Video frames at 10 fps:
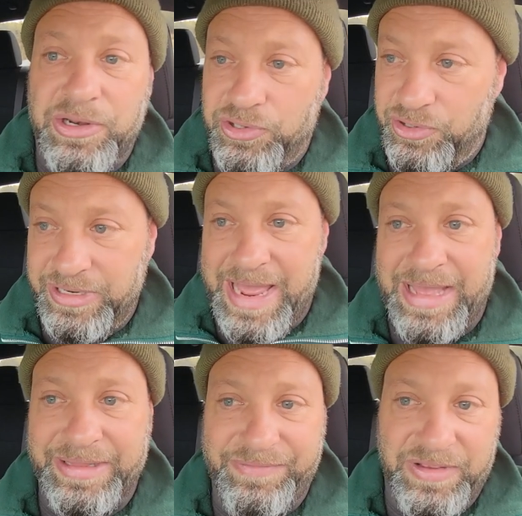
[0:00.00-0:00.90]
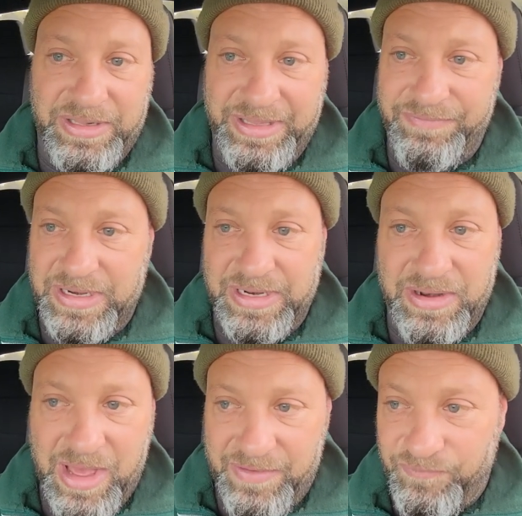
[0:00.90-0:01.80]
turn it on, leave it in
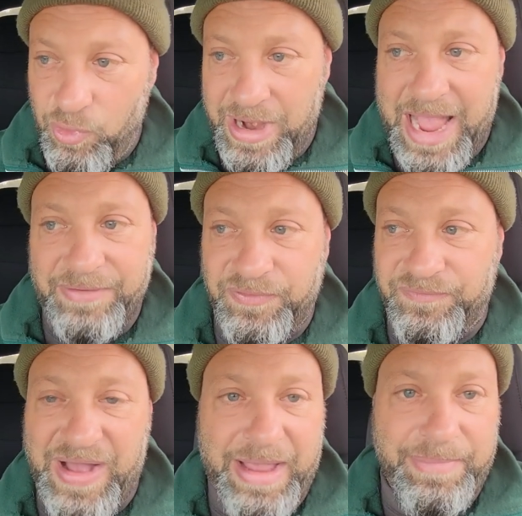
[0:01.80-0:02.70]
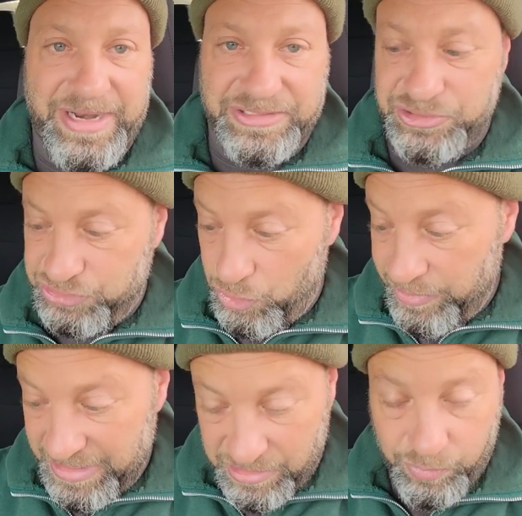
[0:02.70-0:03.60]
4-high for 5 minutes or so,
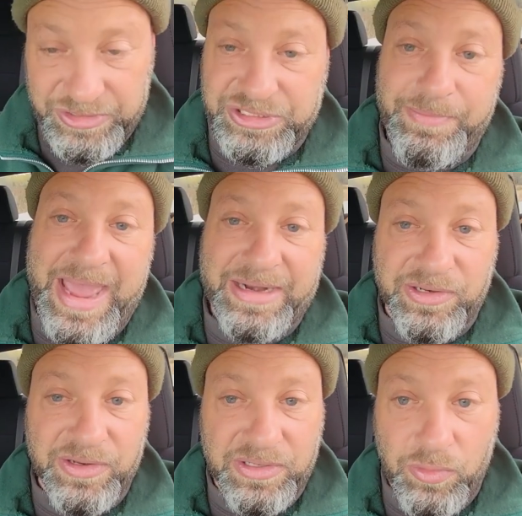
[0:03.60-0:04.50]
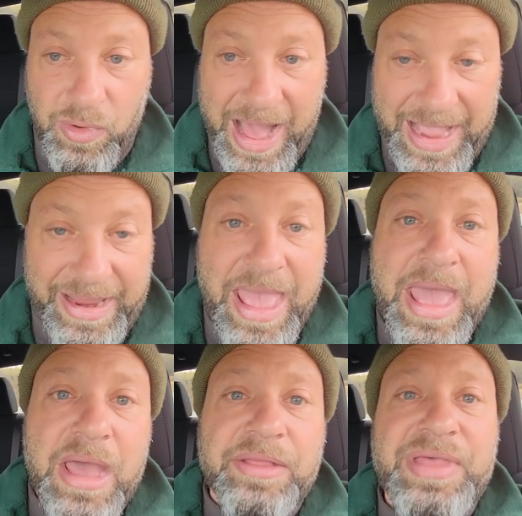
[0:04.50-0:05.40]
and then switch it back to 2-high.
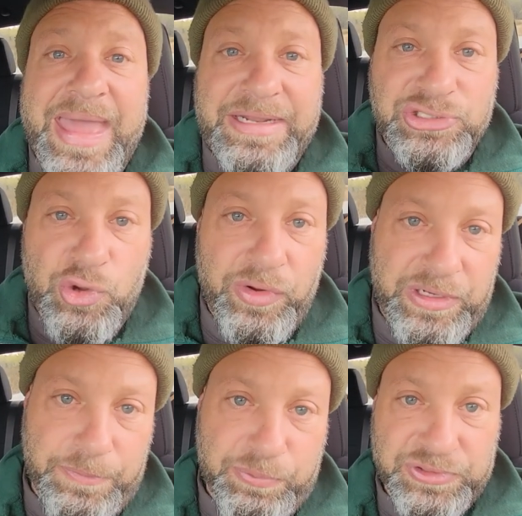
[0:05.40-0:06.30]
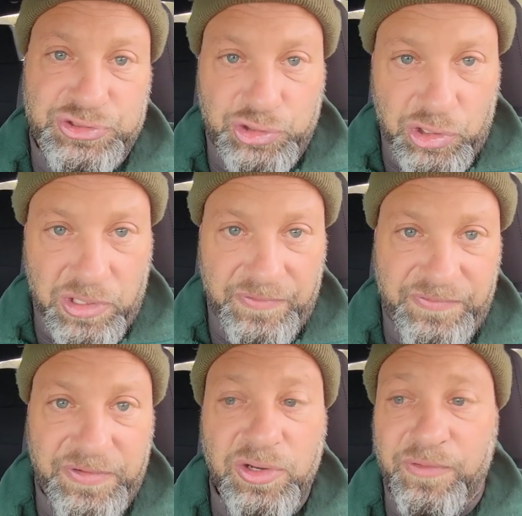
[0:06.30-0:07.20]
That is going to preserve
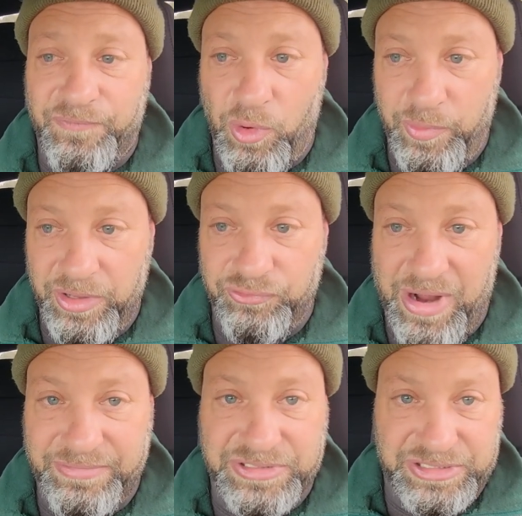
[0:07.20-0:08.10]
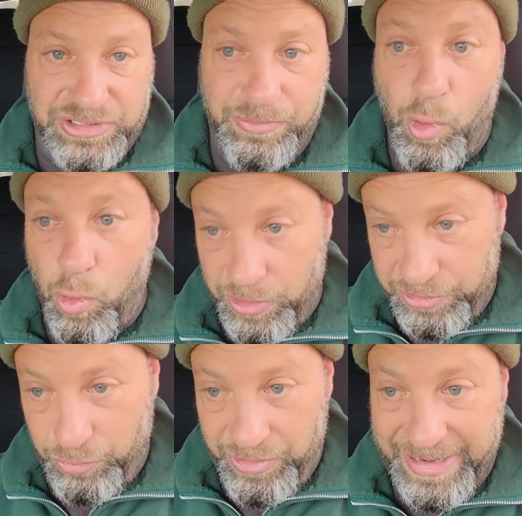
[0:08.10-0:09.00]
your four-wheel drive system. Or
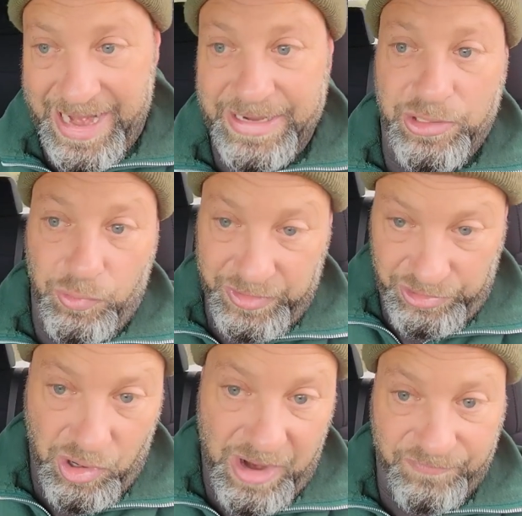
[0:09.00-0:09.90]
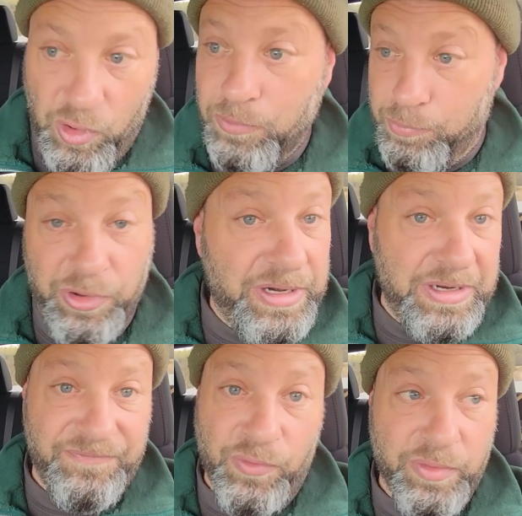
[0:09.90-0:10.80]
do like I do when you're off-road, put it
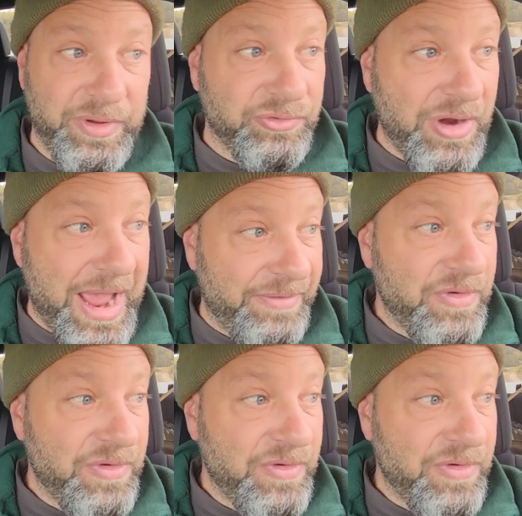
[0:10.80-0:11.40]
in four-wheel drive